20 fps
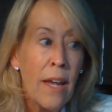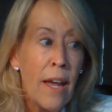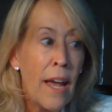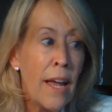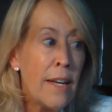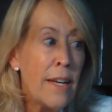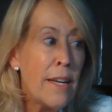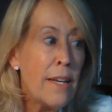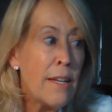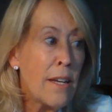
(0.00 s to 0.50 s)

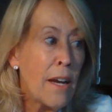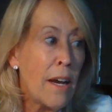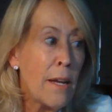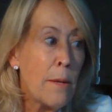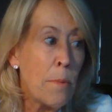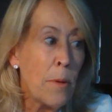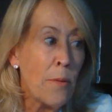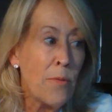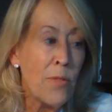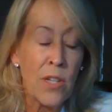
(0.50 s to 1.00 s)
any type
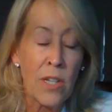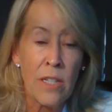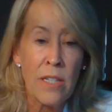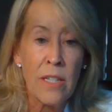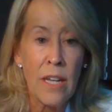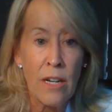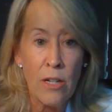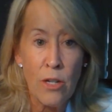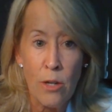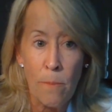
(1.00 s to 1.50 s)
of
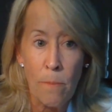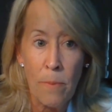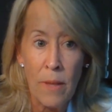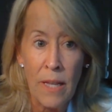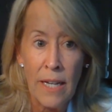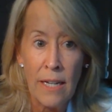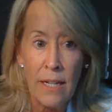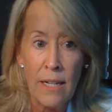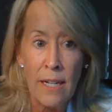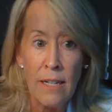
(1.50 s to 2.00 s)
succession
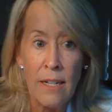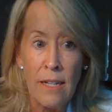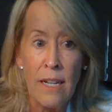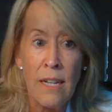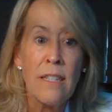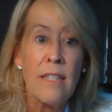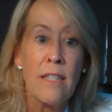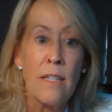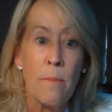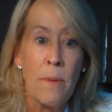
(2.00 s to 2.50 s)
planning
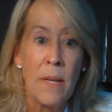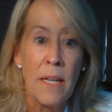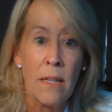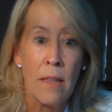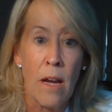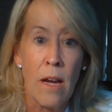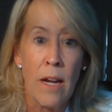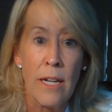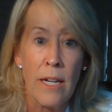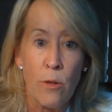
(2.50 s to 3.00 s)
needs to be
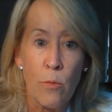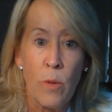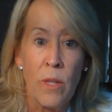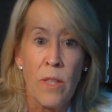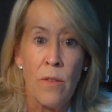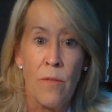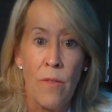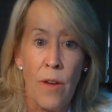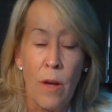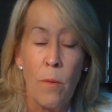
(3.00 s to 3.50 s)
aligned with
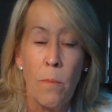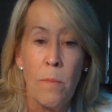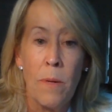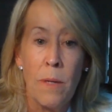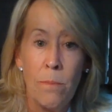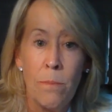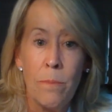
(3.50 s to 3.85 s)
development.